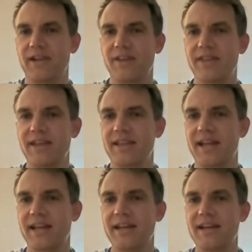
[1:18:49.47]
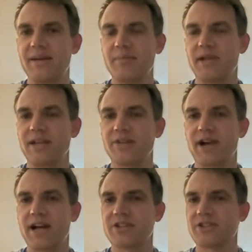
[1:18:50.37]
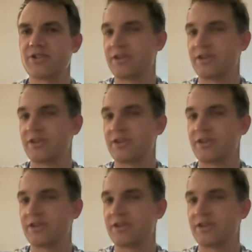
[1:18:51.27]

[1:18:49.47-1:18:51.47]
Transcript: I think like plane crashes